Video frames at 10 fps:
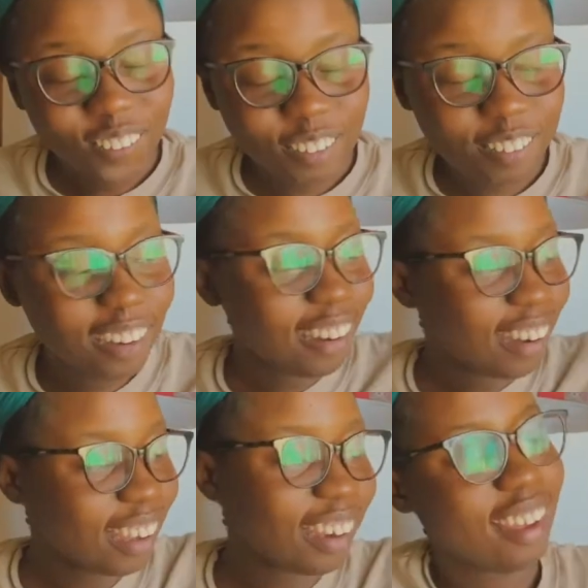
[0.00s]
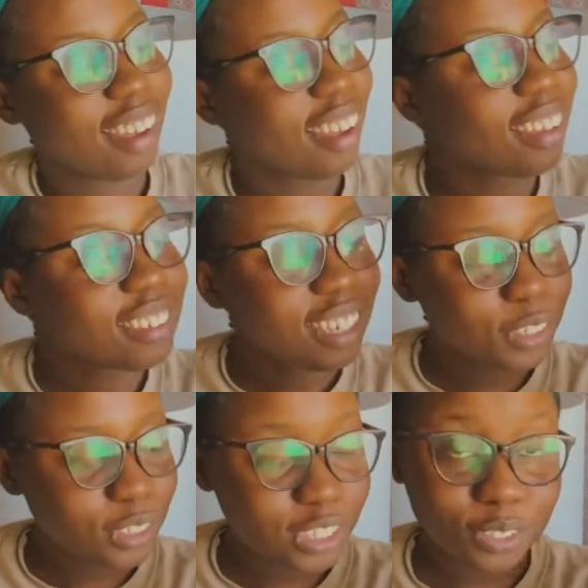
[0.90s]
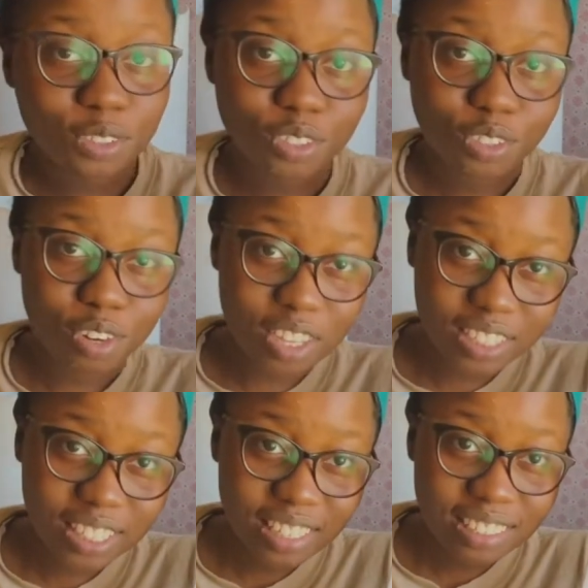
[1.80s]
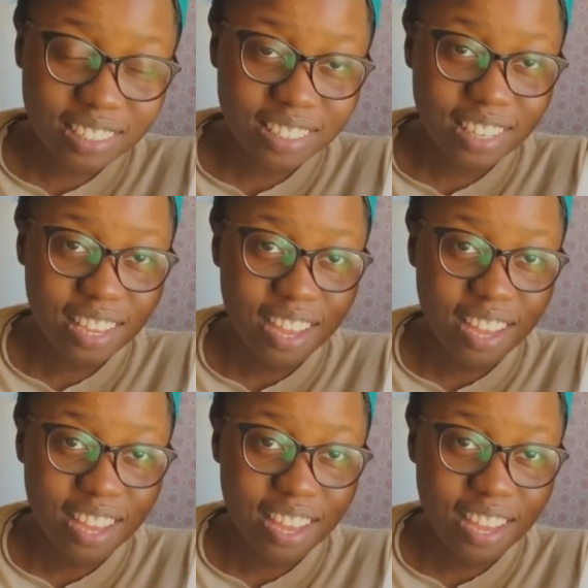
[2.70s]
we've got Danielle Steel's Crossings